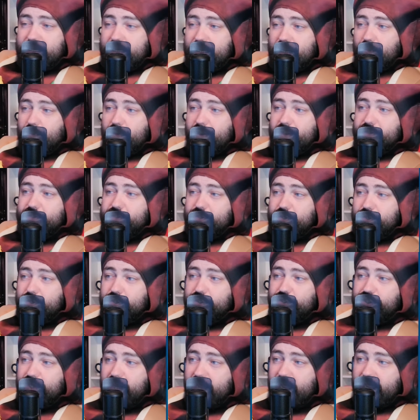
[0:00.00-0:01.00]
and why
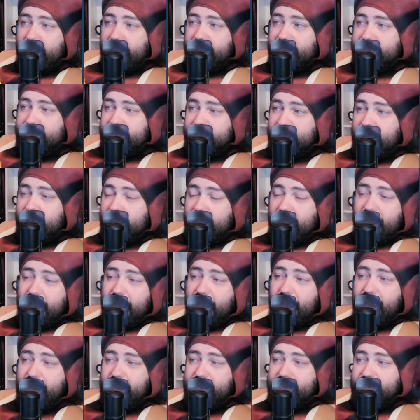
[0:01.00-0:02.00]
certain jackets
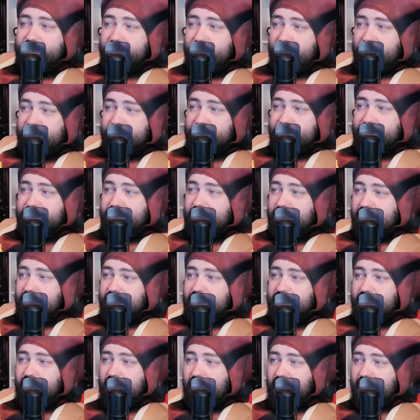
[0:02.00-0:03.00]
and tents
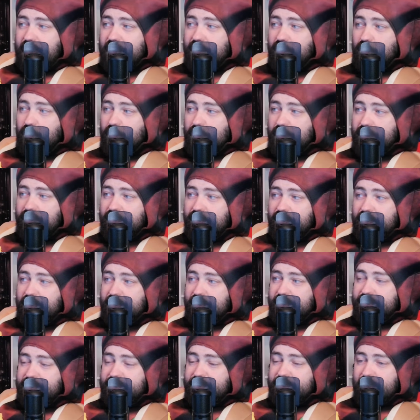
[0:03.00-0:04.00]
can
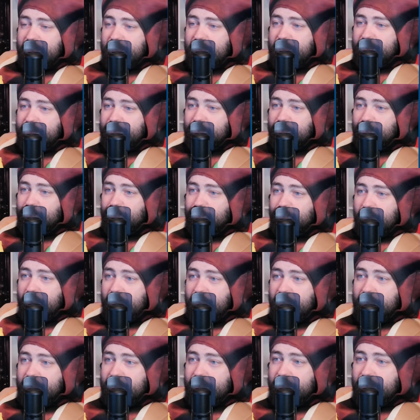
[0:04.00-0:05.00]
withstand
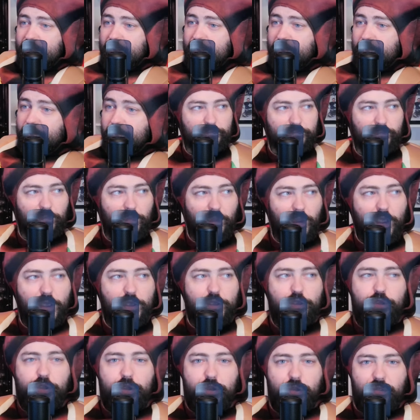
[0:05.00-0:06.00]
rain.
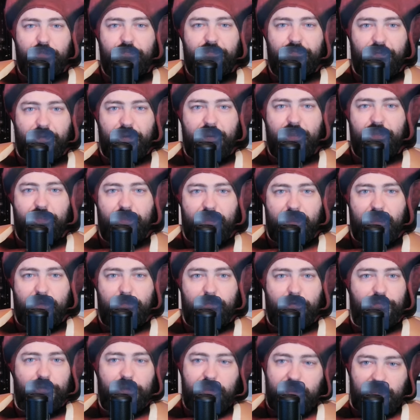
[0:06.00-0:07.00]
You know the funny thing
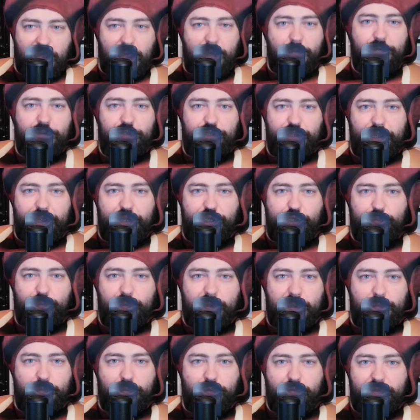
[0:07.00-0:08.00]
about the climate change
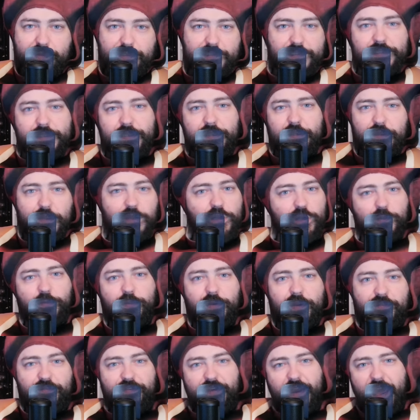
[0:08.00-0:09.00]
people? This is a little
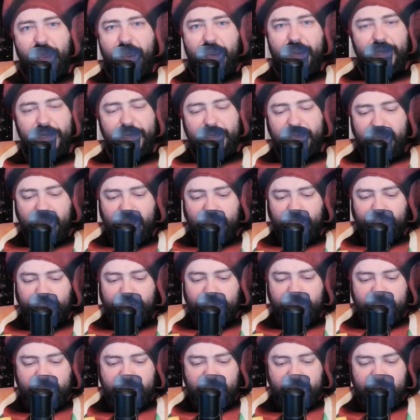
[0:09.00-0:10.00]
bit of an
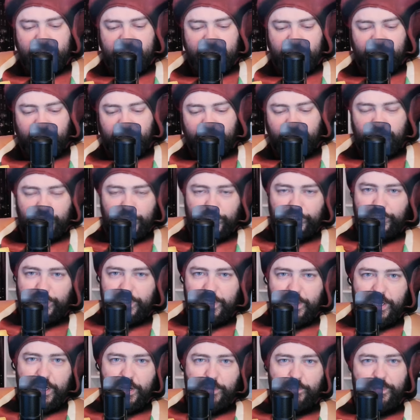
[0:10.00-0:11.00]
ADHD
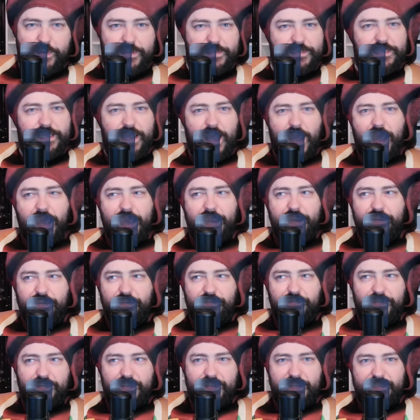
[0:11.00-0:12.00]
diversion here, but it's kind
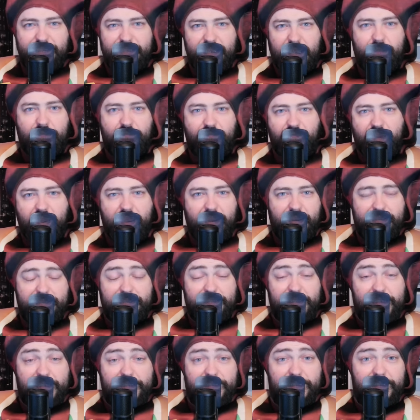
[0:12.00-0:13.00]
of in the same vein
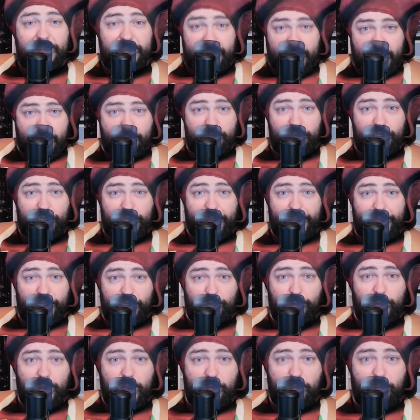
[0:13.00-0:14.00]
as this. The climate change
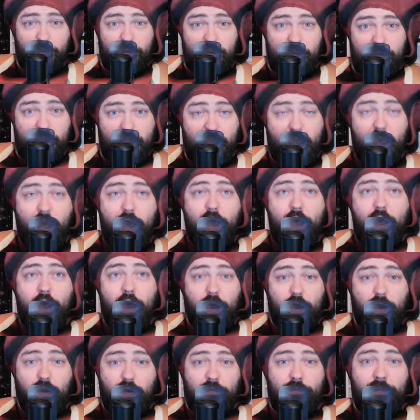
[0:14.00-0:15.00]
people are like,
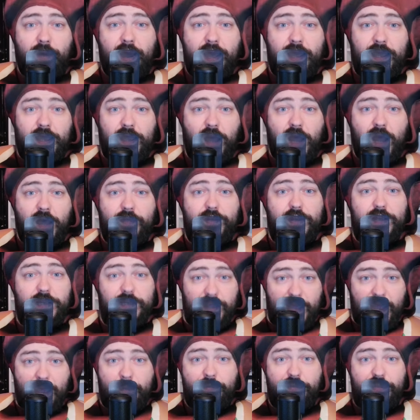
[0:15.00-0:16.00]
oh my God, the
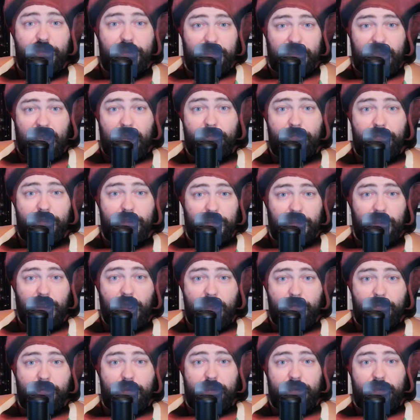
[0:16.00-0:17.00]
climate, the climate, the
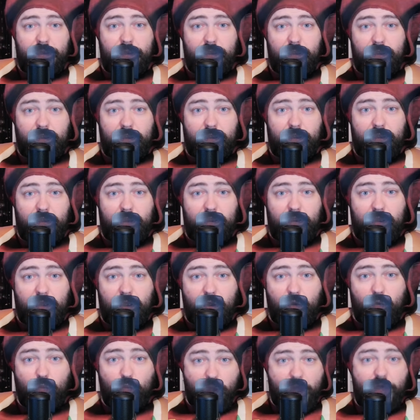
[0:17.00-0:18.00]
climate
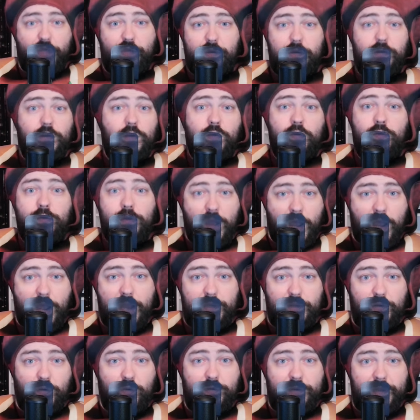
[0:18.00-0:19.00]
whether or
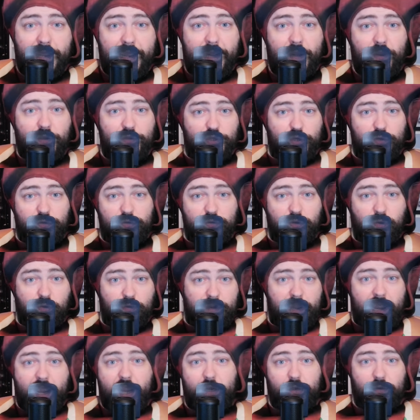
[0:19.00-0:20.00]
not tornadoes are
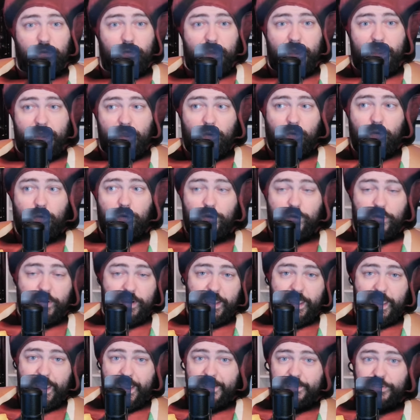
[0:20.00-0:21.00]
tornadoing or
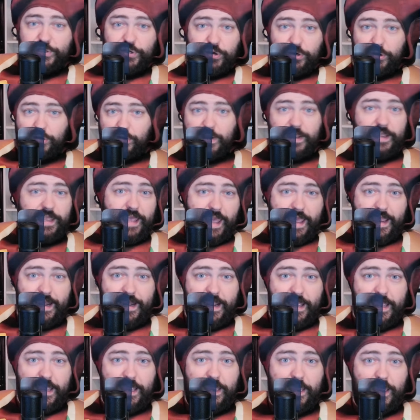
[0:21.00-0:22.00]
hurricanes are
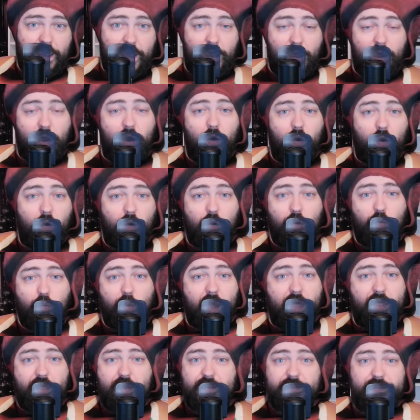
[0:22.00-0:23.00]
hurricaning or
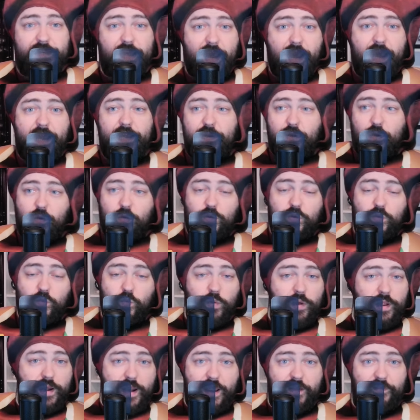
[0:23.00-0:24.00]
whether it's hot or
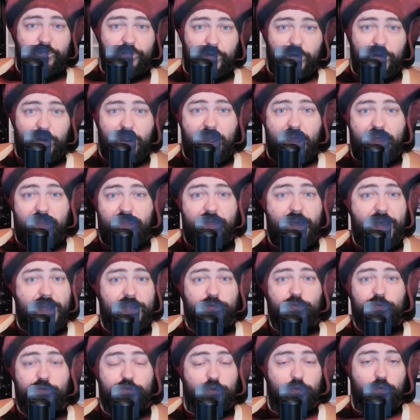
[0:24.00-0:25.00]
whatever,
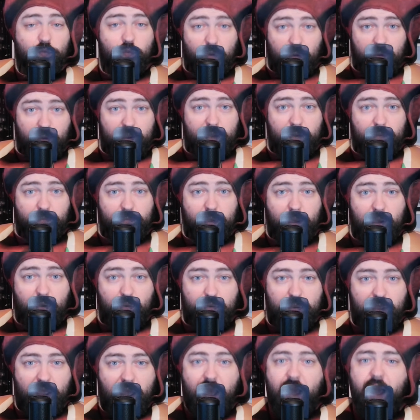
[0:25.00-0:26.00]
that's what they're worried
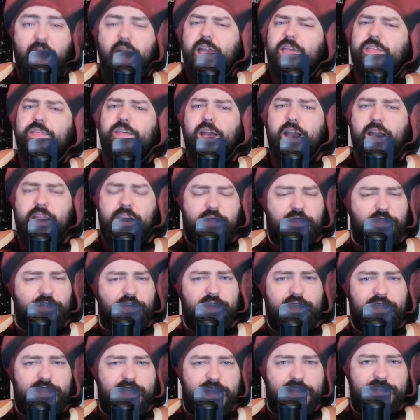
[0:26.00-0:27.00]
about. I kind of
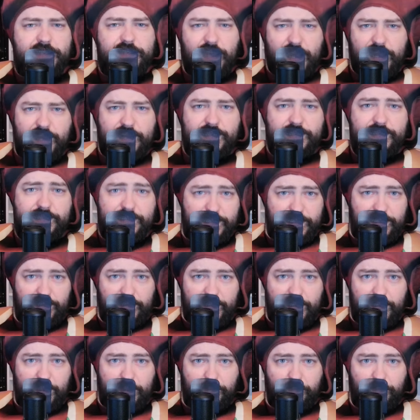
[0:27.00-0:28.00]
think that's kind of silly,